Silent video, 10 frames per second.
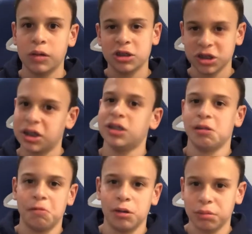just like they
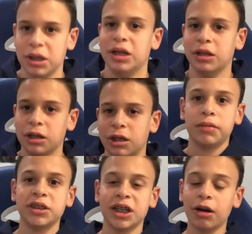want to play in LA.
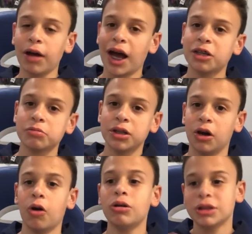Because as we
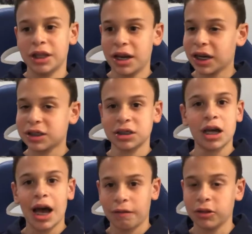know, the Knicks
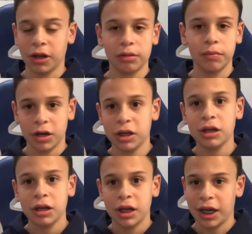have a lot of money
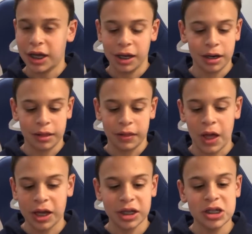and
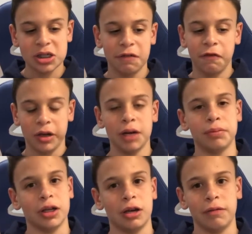they can easily free up a
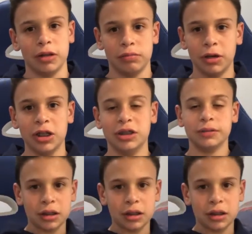lot of other money.